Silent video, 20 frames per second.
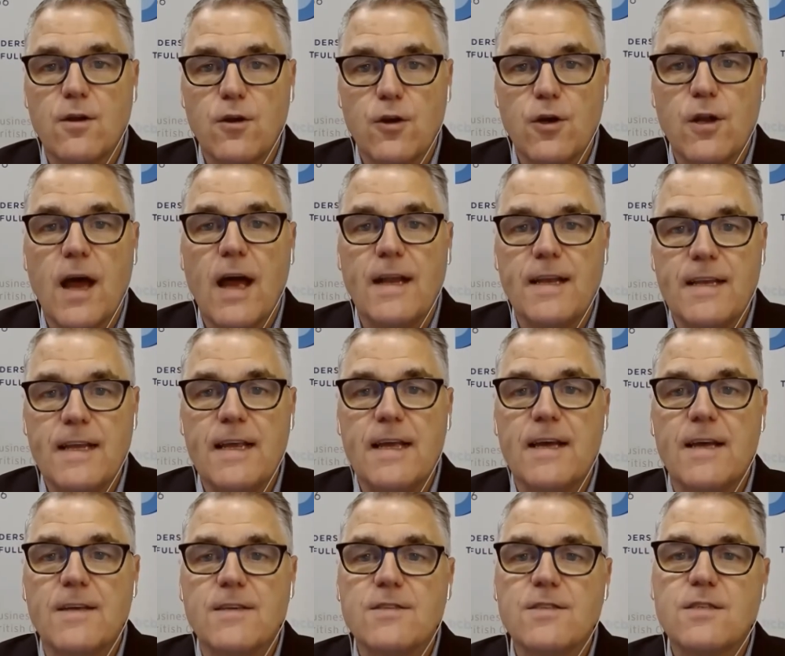good
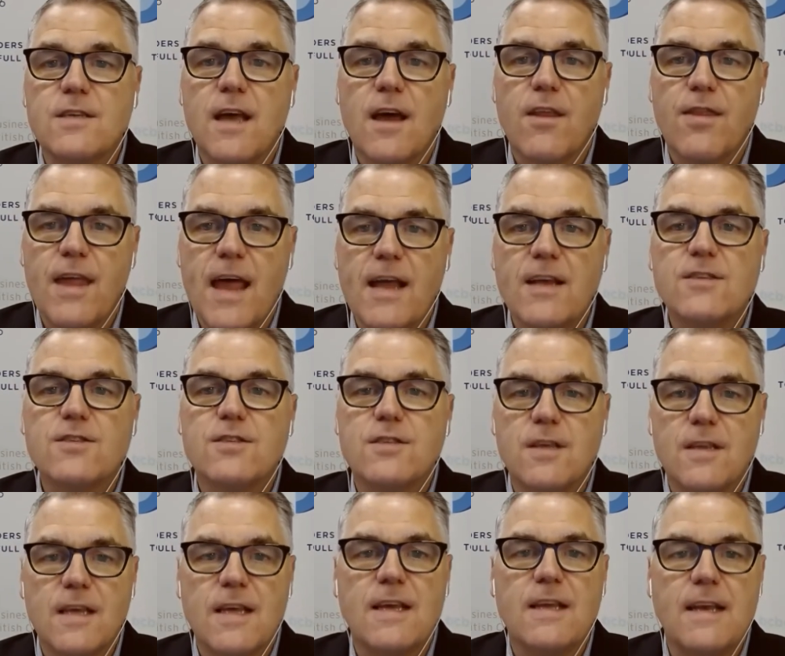ideas, thanks to
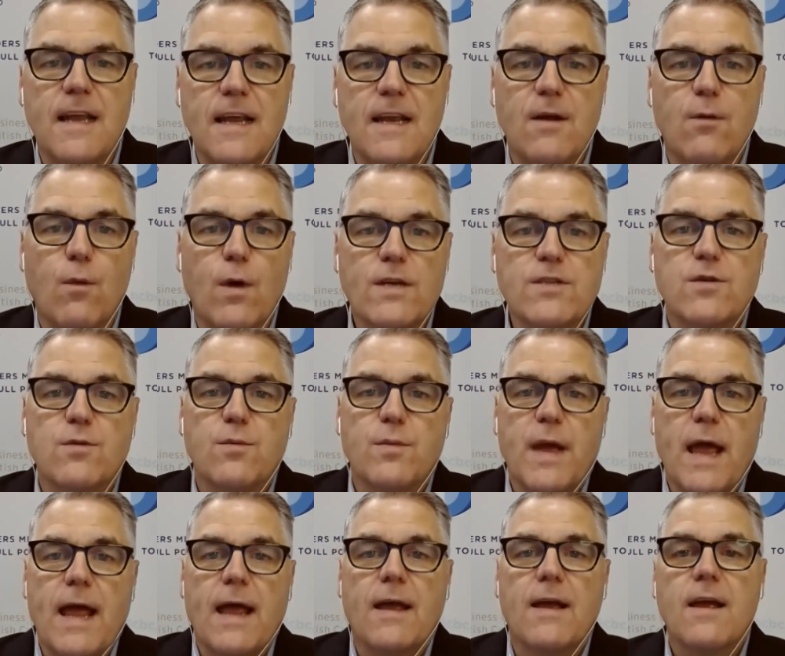the Canadian Western
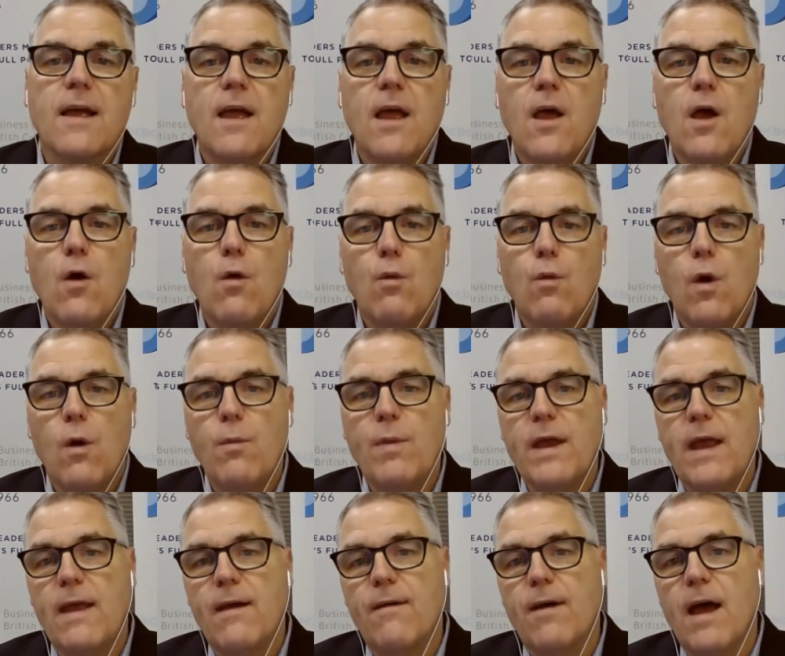Bank, we'll
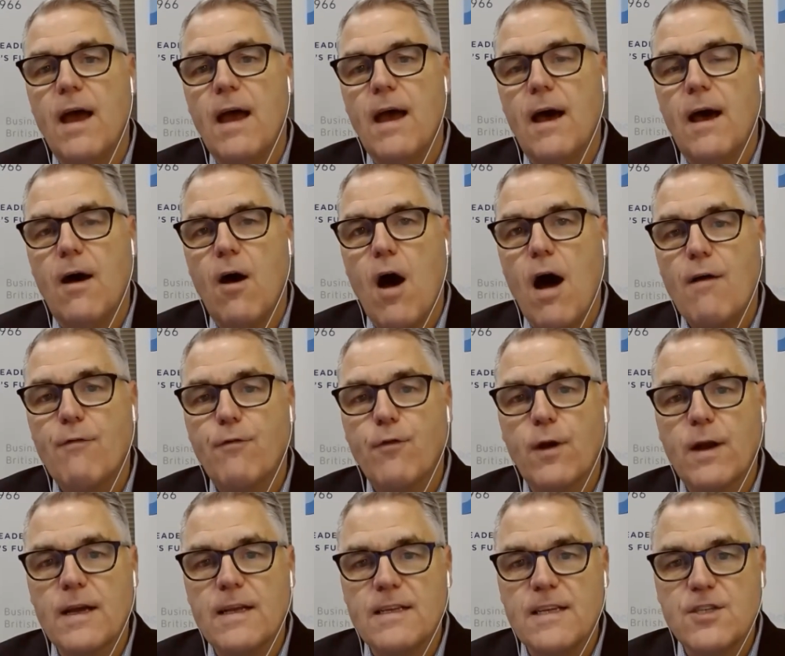be
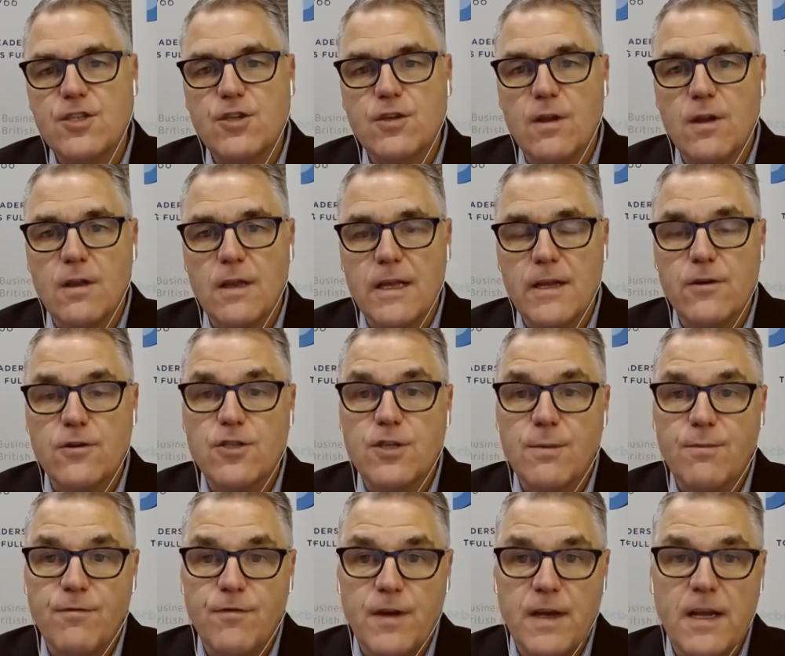offering additional
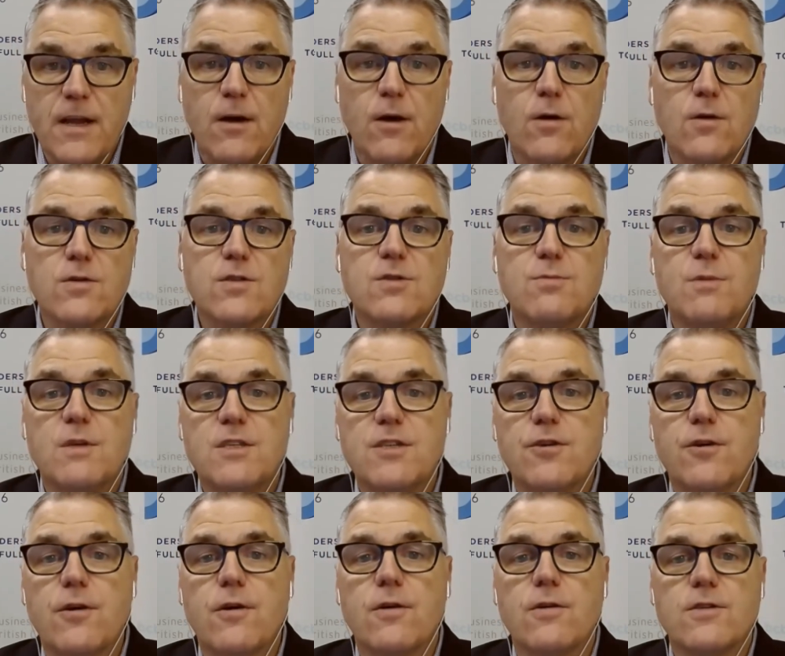leadership videos,
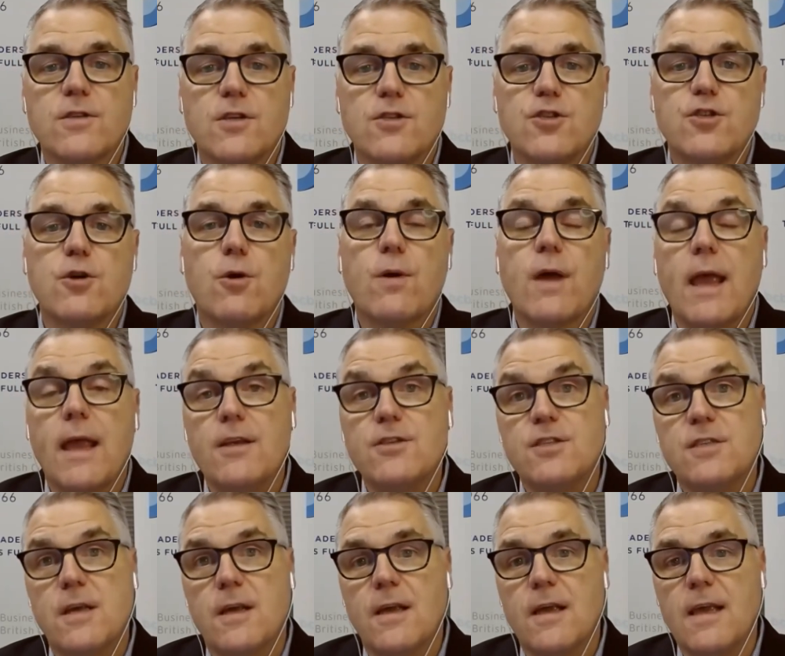materials, and
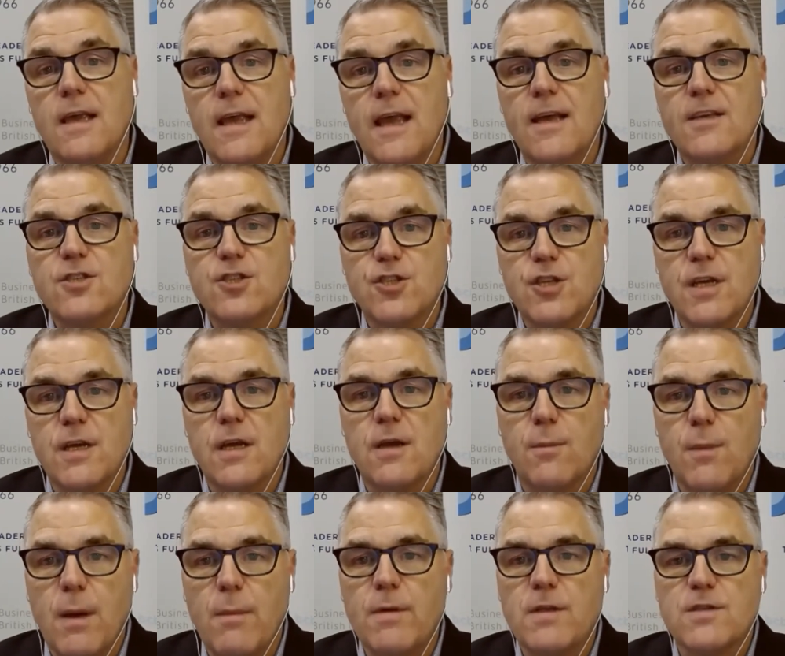showcasing ESG
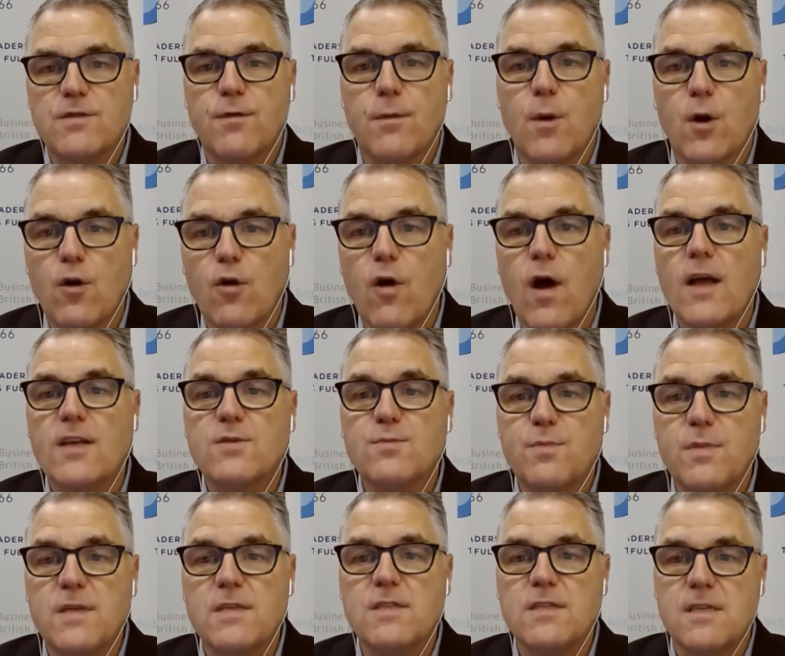commitments from across
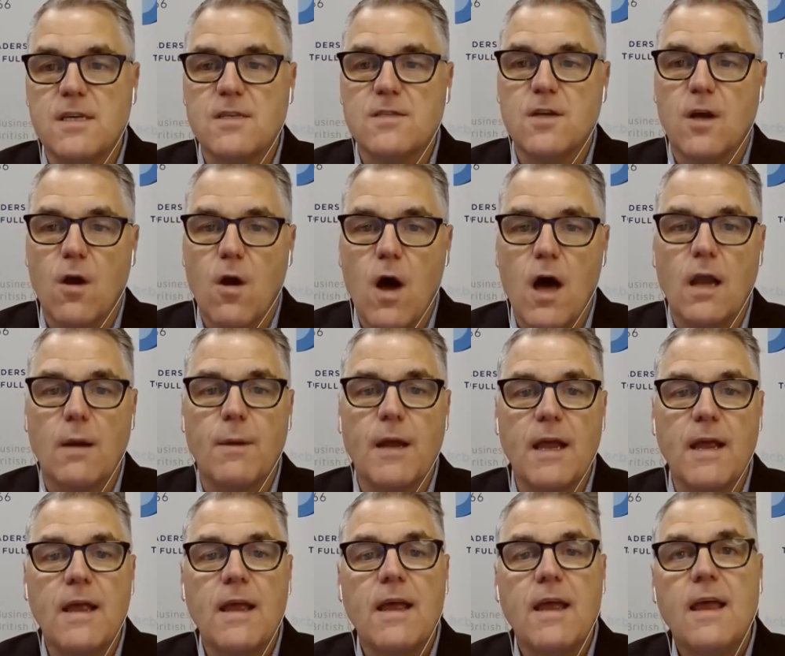BC's
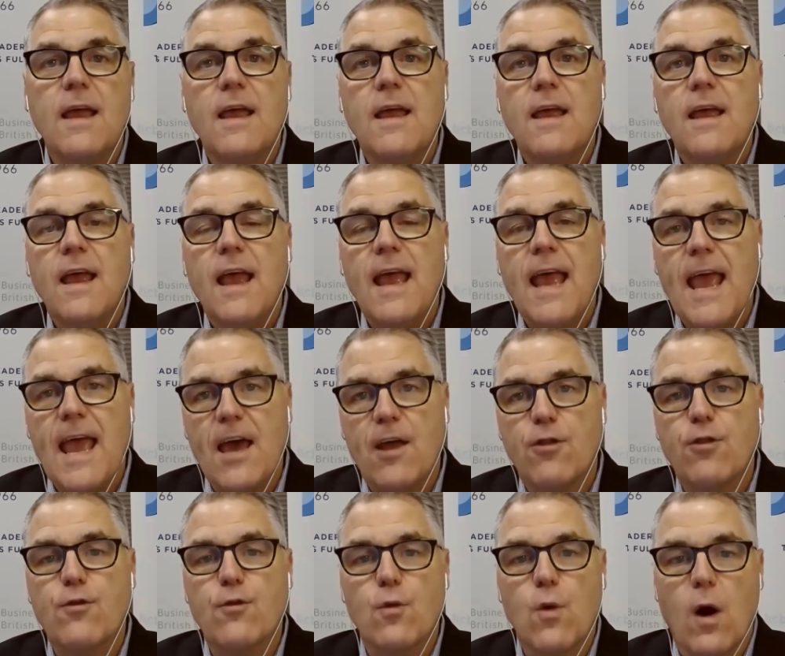economy
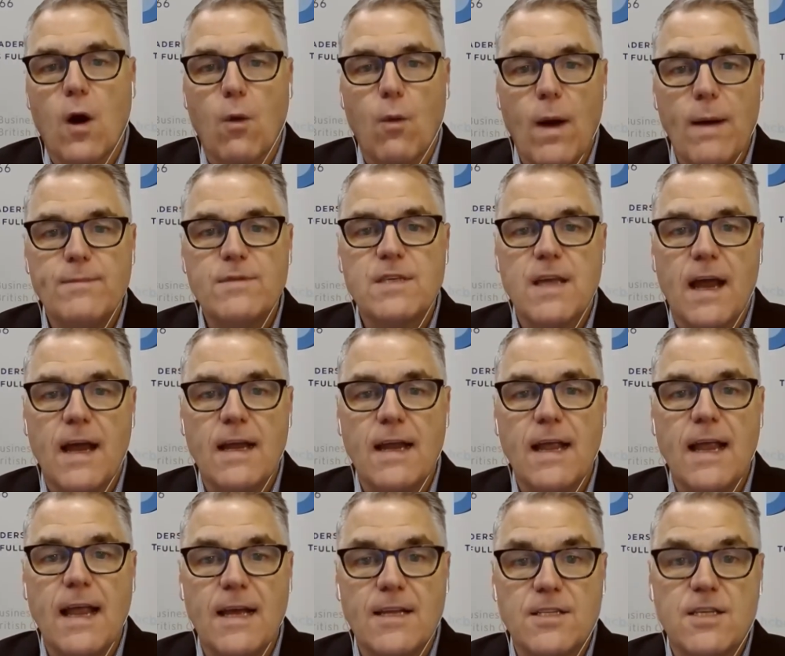and through our website
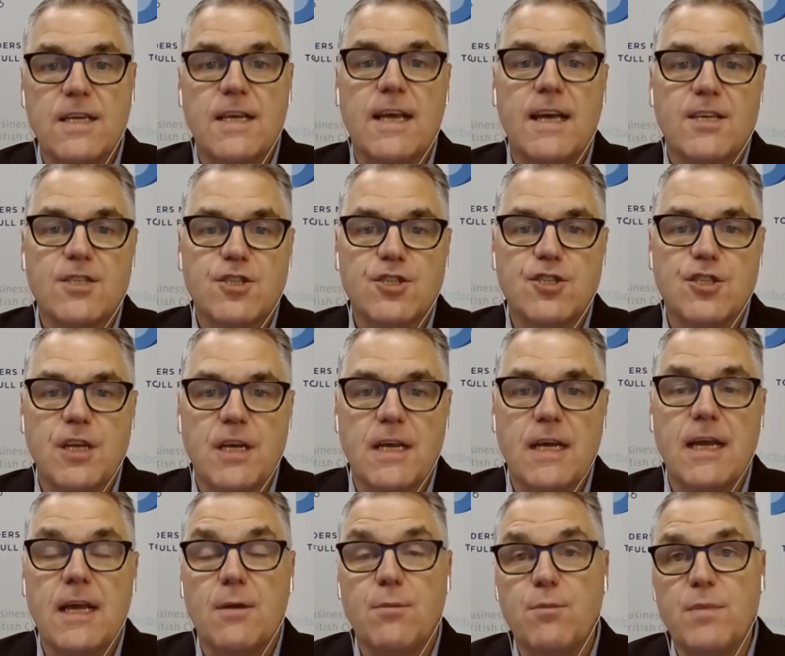at
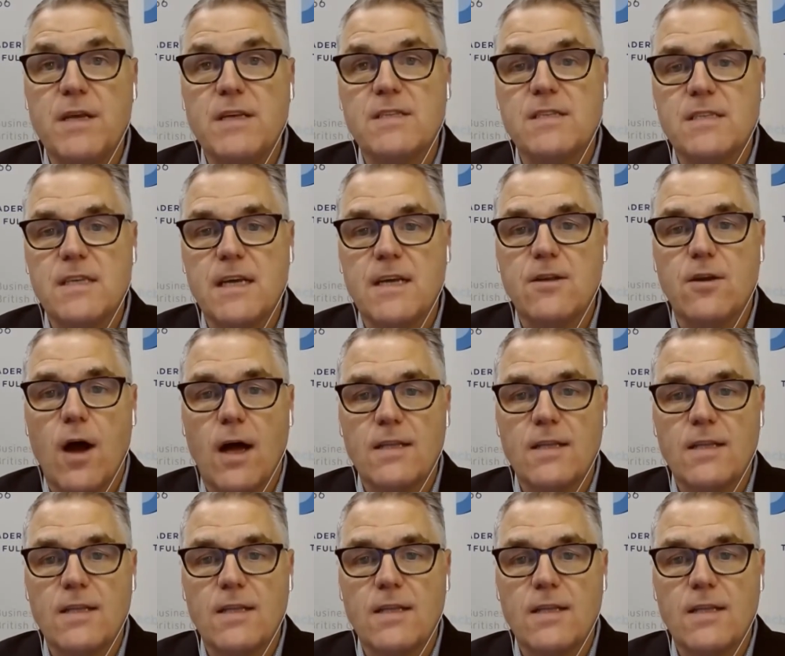esginbc.ca.